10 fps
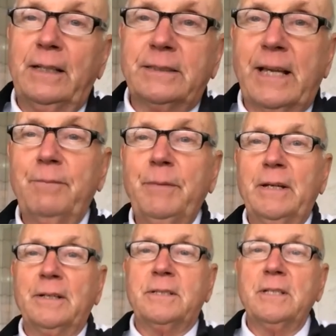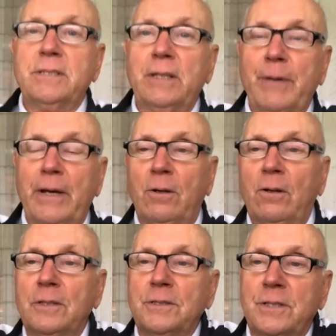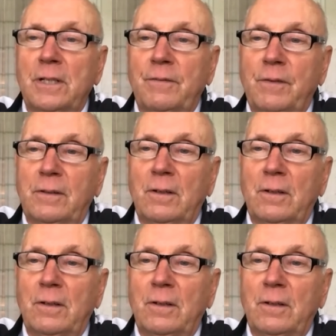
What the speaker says: got me in a tizzy about all this stuff and